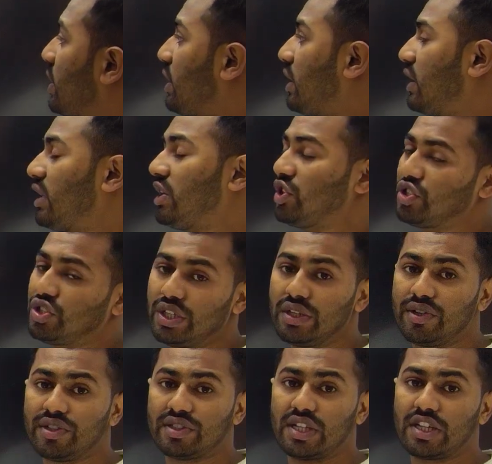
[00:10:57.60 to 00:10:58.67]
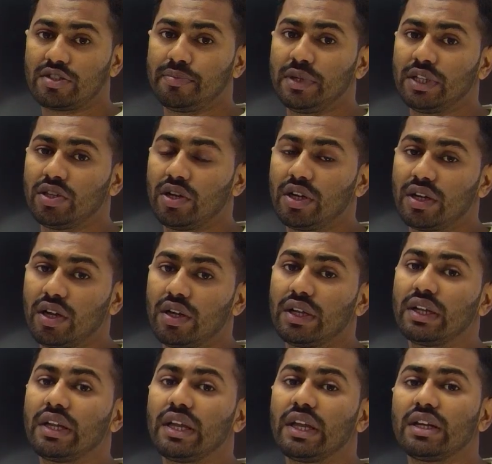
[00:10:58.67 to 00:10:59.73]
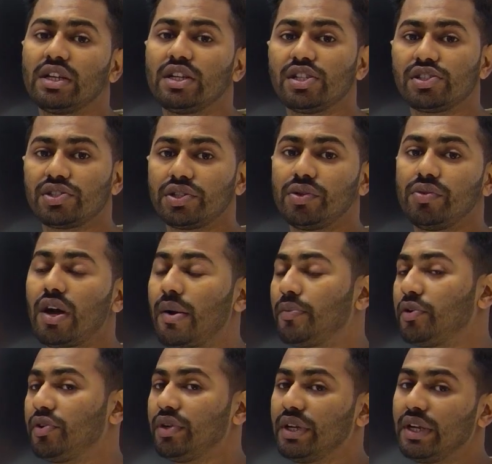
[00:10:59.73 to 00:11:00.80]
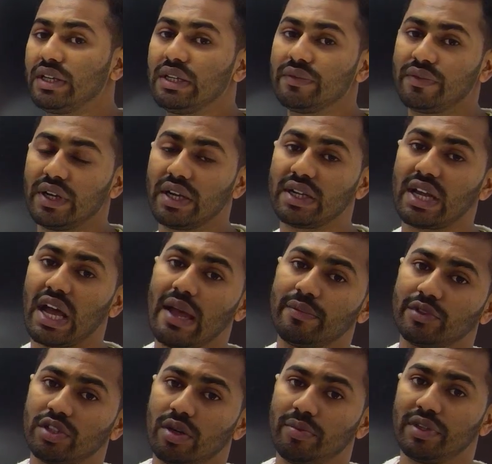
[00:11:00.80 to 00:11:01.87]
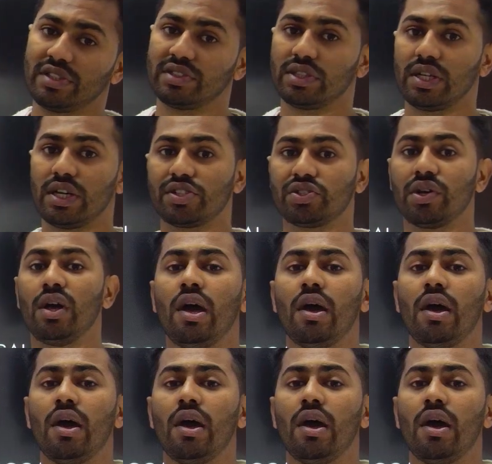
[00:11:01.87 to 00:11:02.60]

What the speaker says: English. In research method in English, you have to read different types of research: